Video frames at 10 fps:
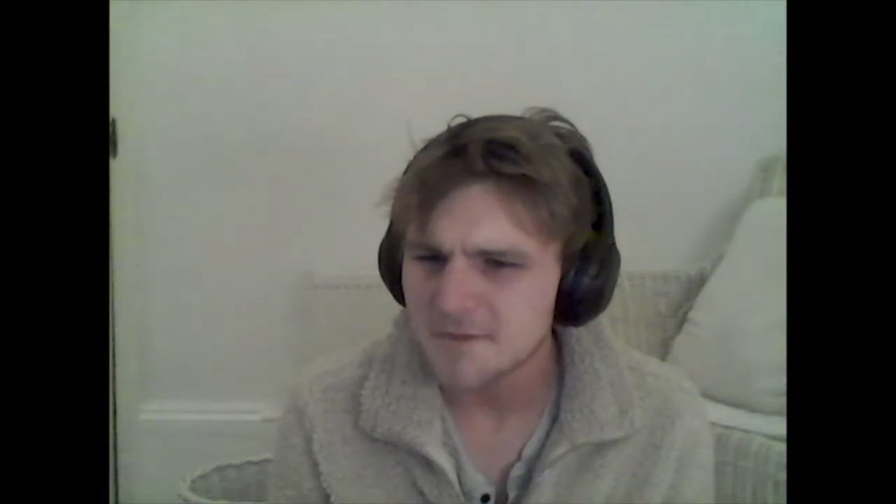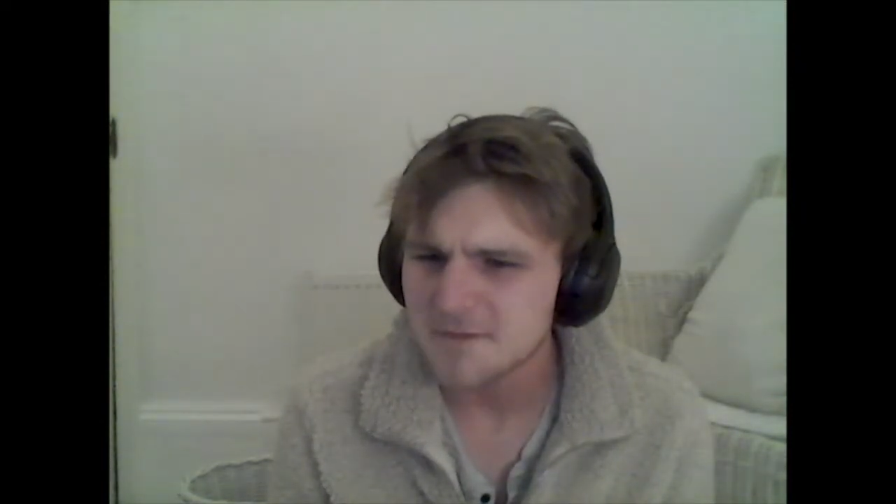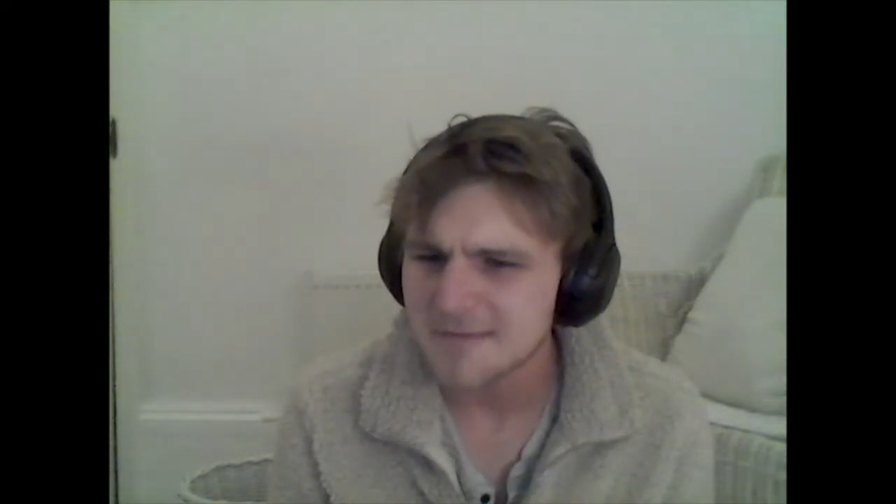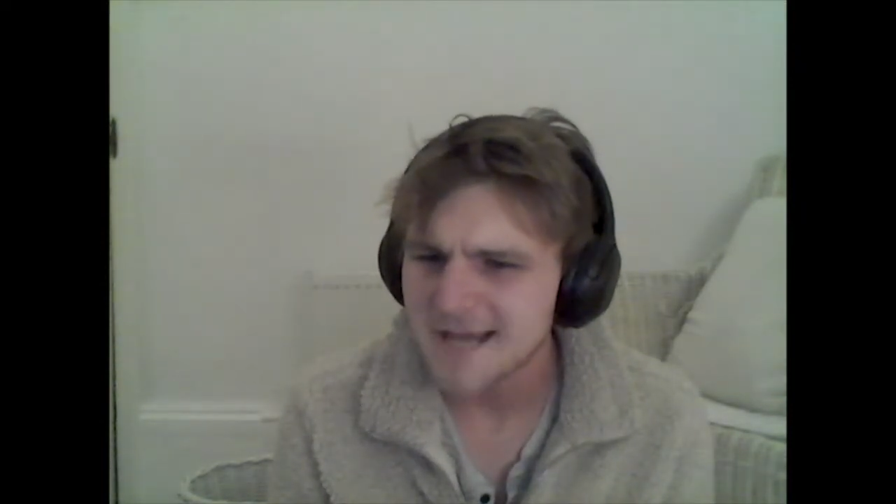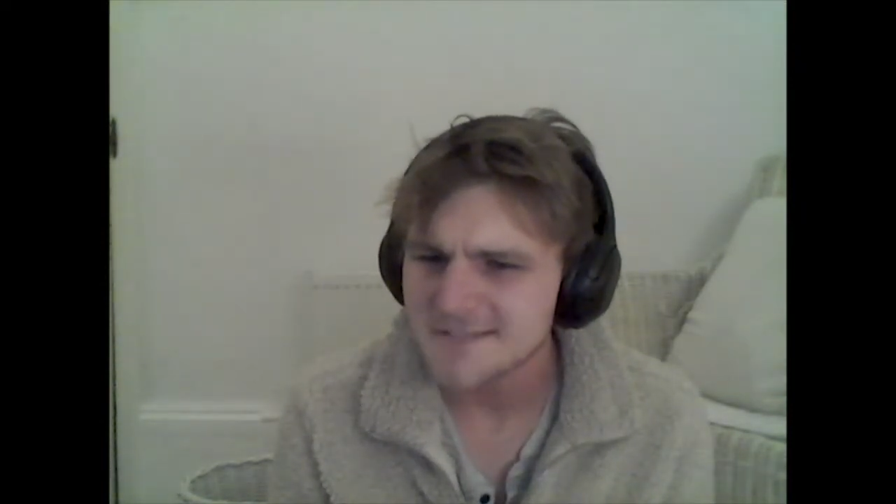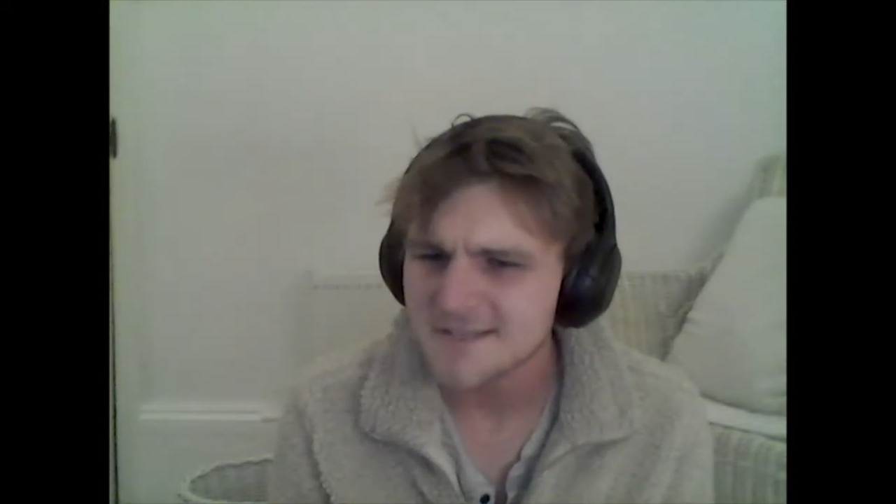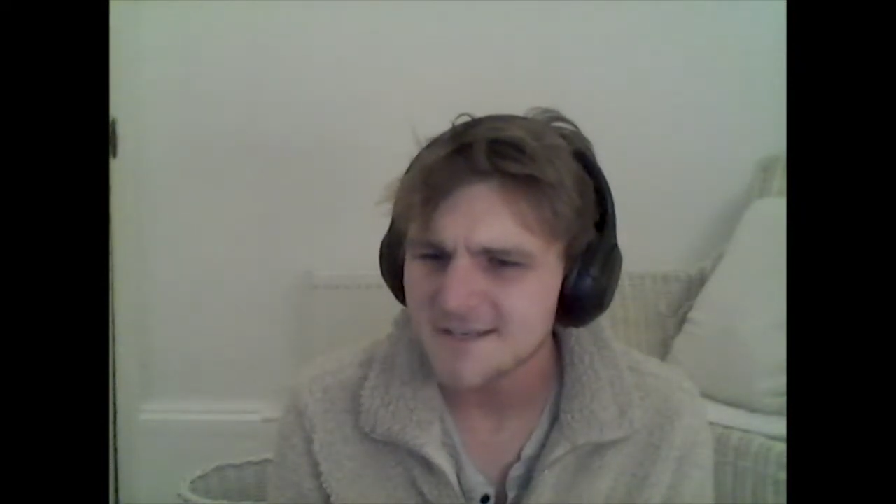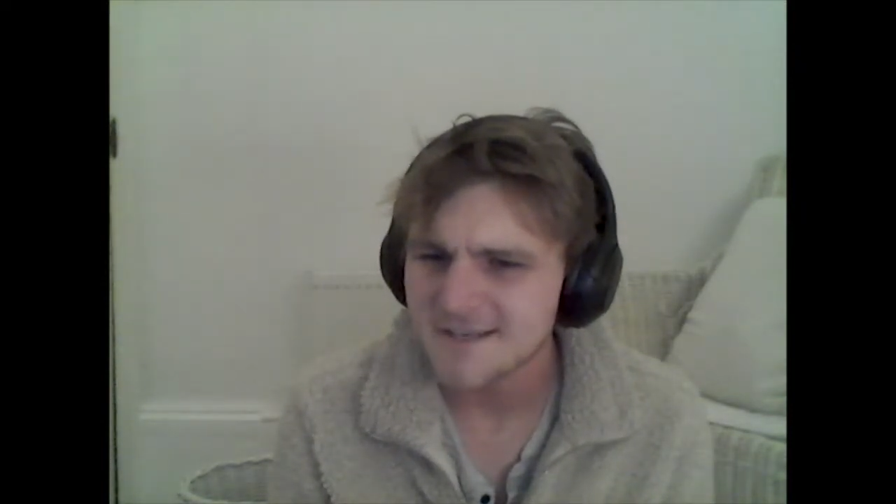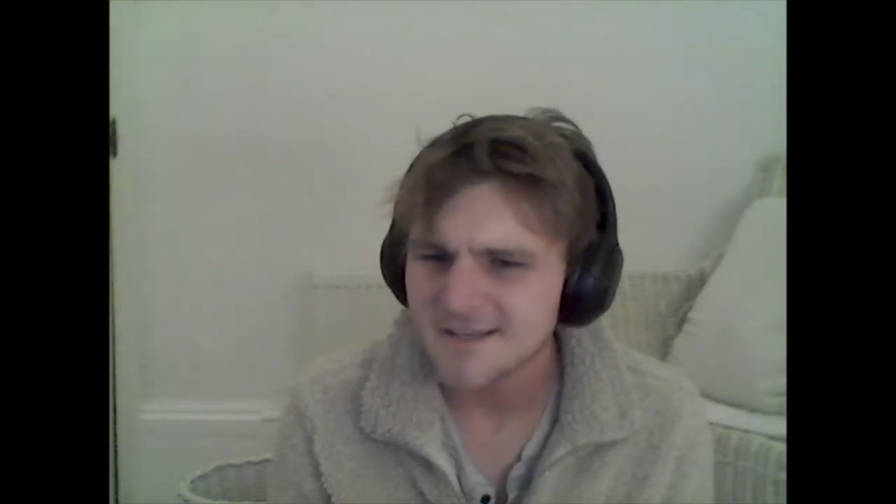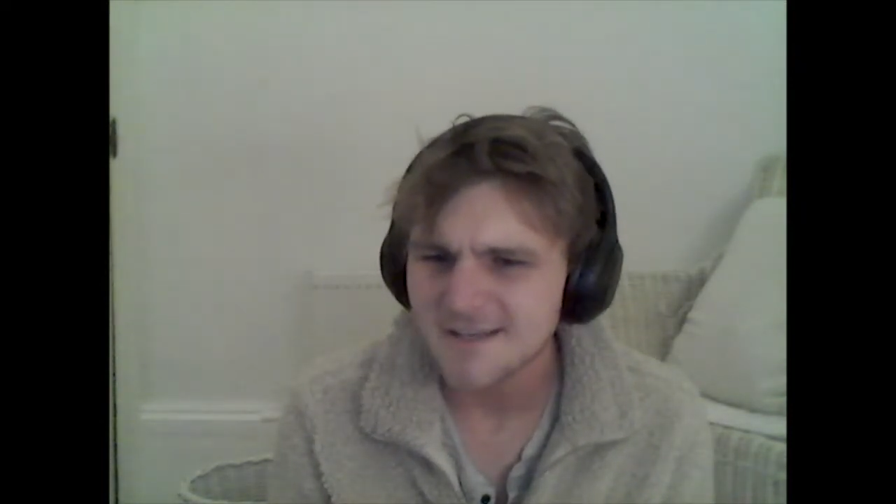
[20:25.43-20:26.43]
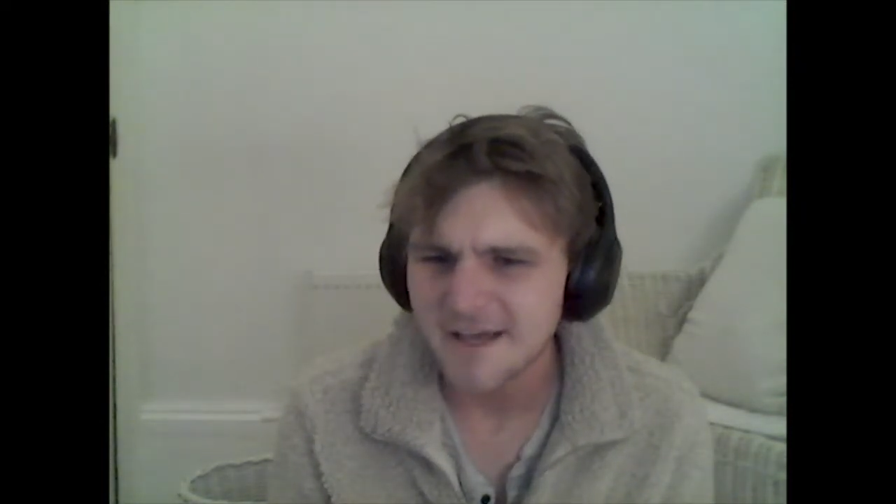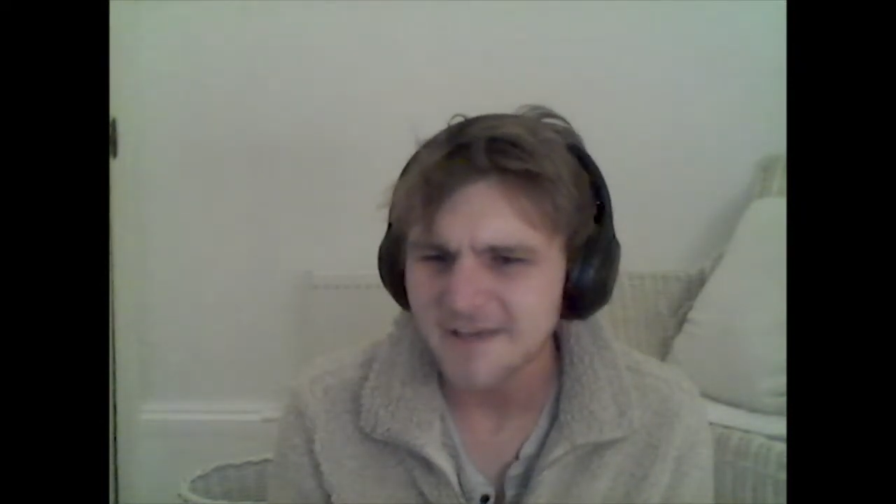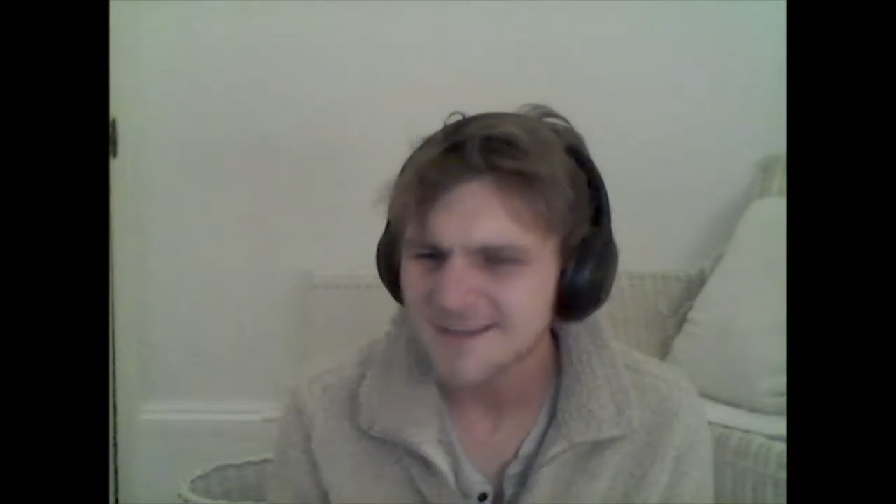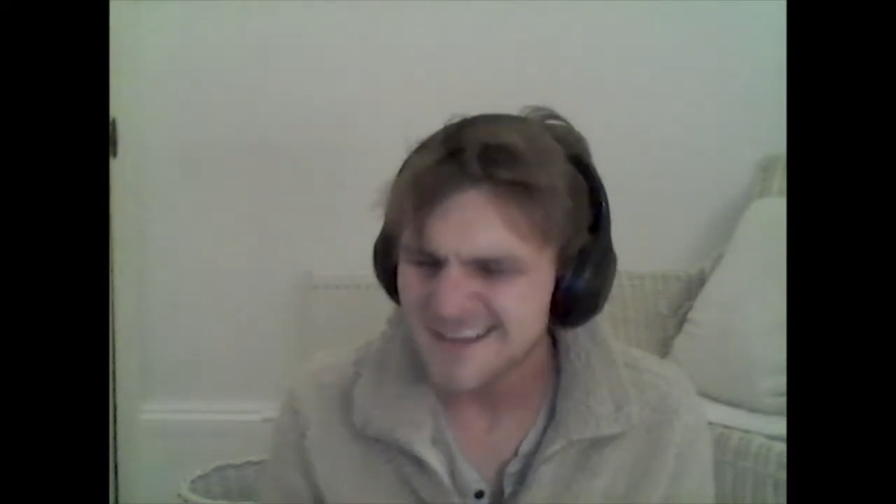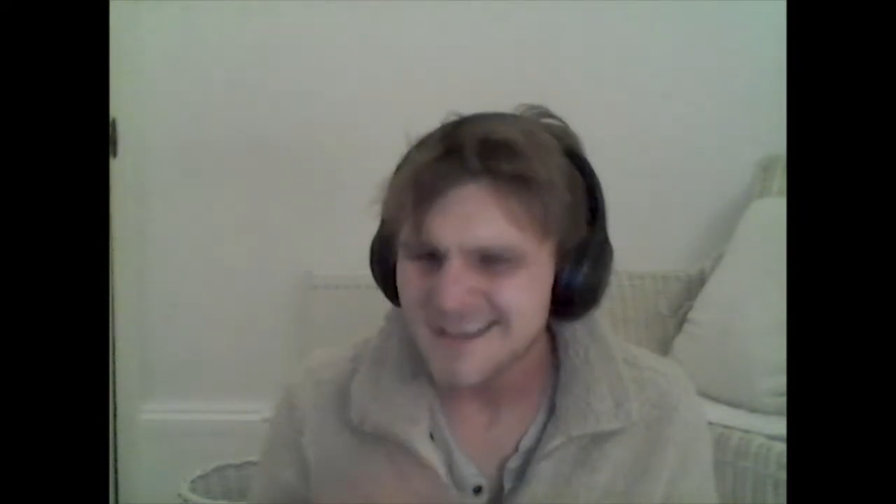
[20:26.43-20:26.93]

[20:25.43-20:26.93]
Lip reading: problematic and like